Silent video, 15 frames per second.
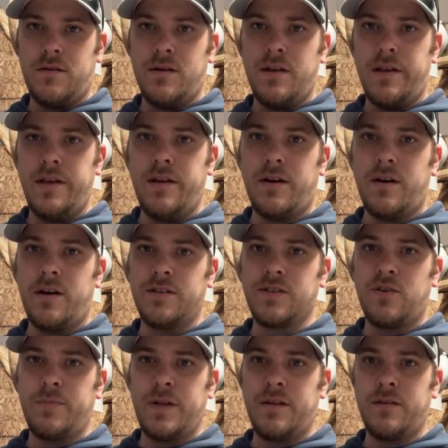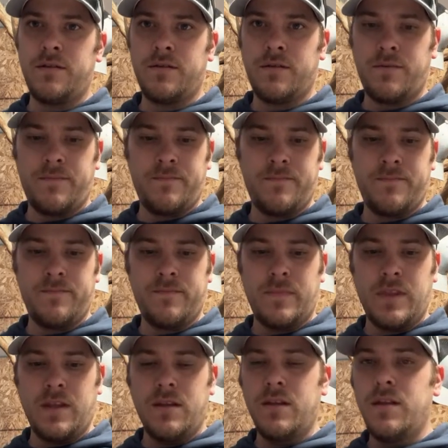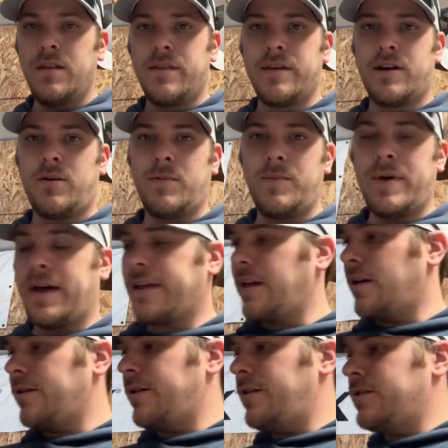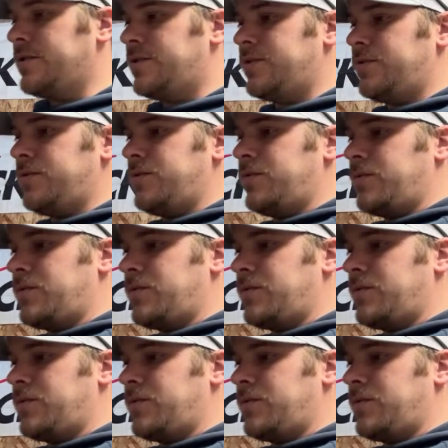Hey, R, how's it going, man? Then I'll be back out here to